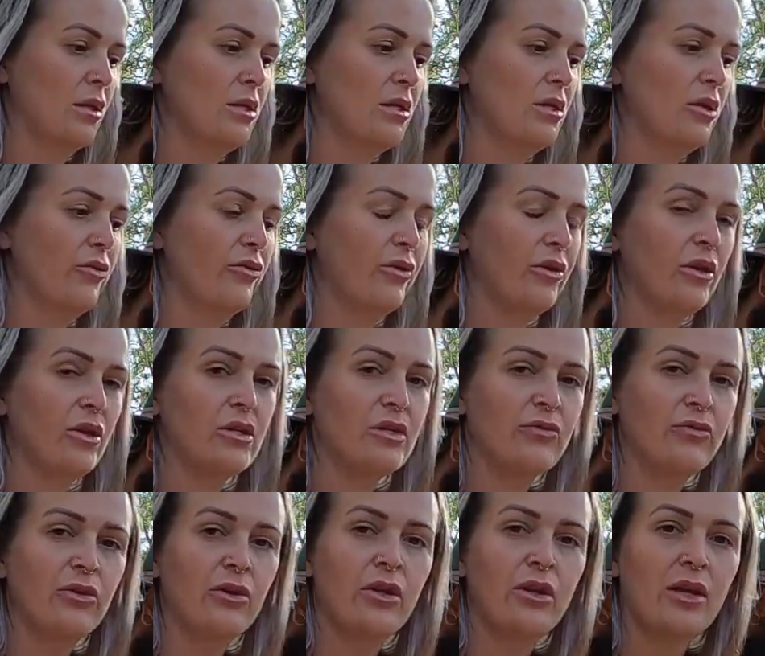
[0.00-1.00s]
So for those
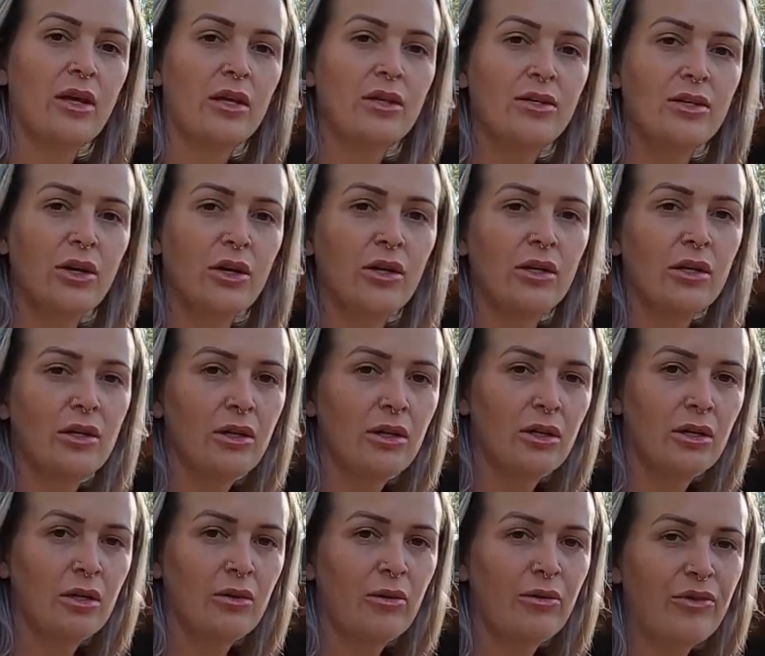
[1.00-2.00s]
of you that don't
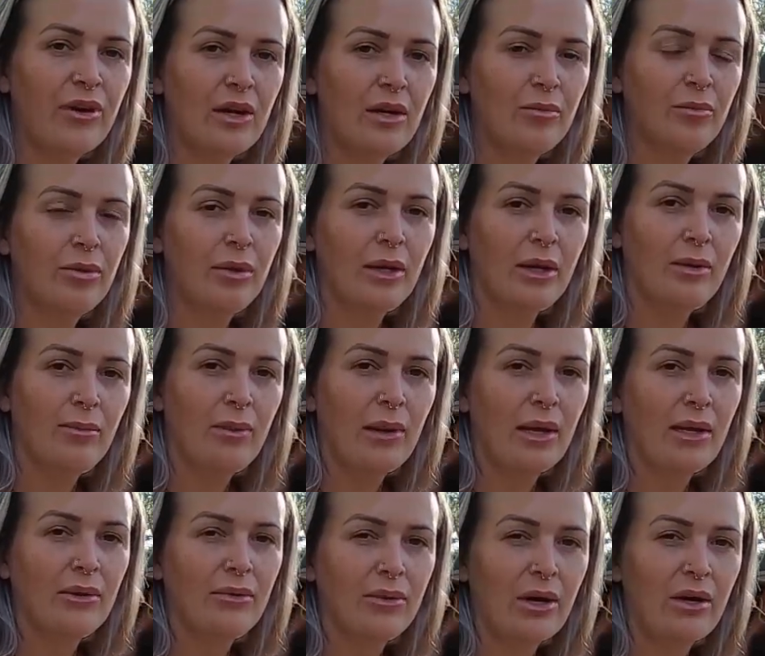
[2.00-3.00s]
know, we've had a pretty
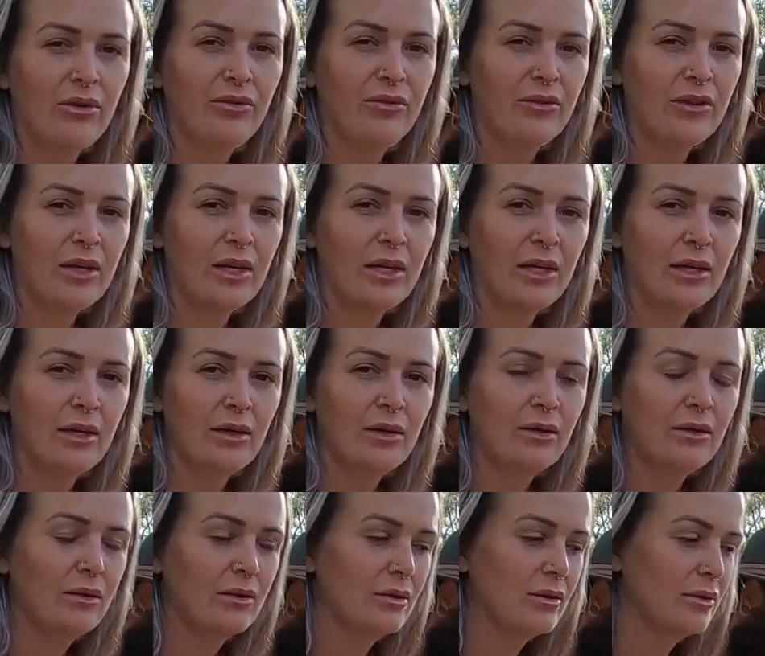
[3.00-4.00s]
bloody rough
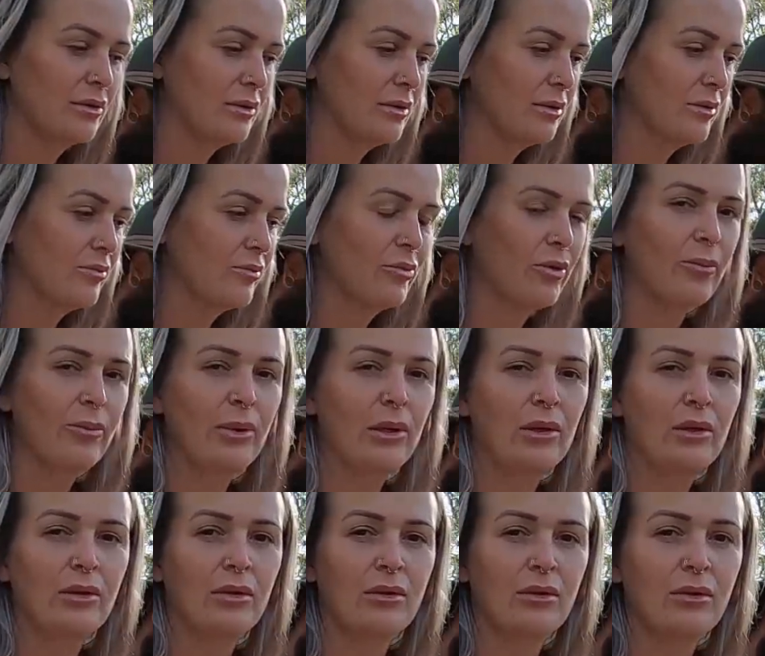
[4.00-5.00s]
year, probably
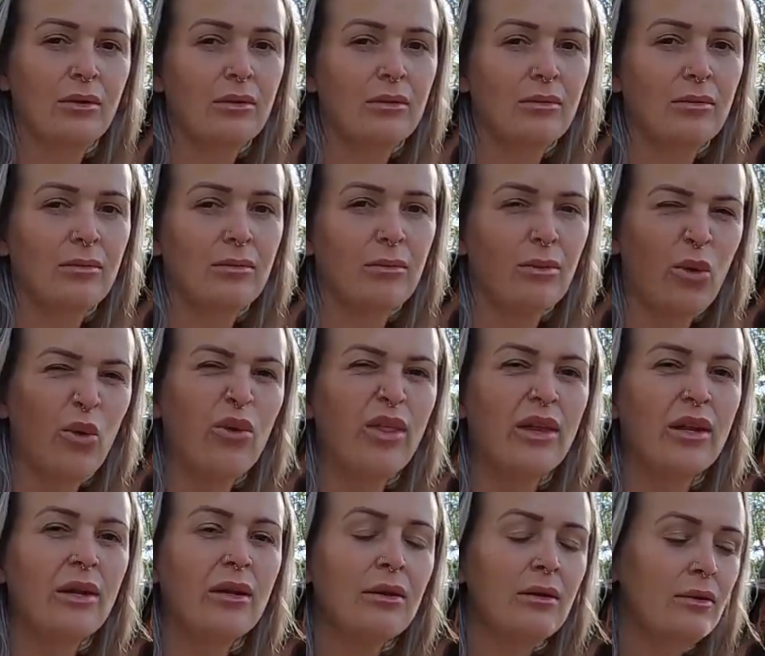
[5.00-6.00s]
more
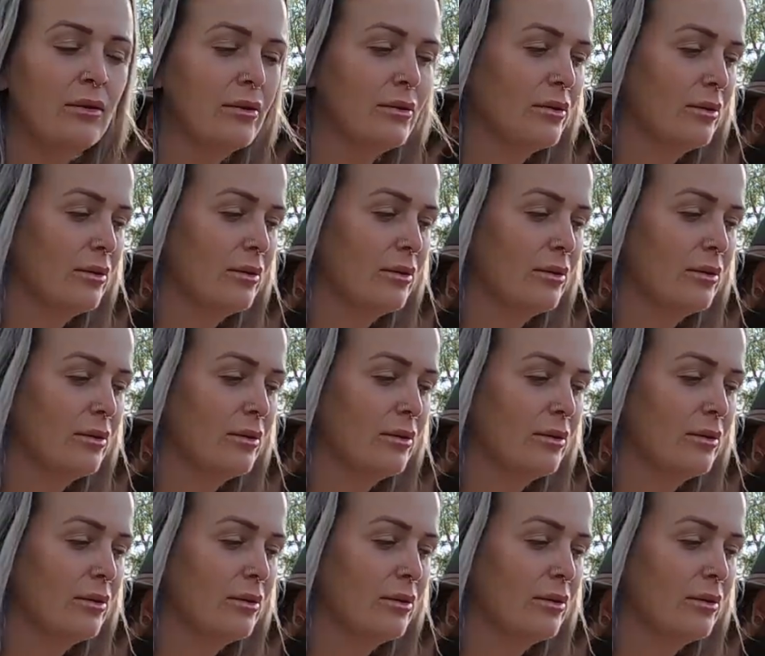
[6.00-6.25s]
than.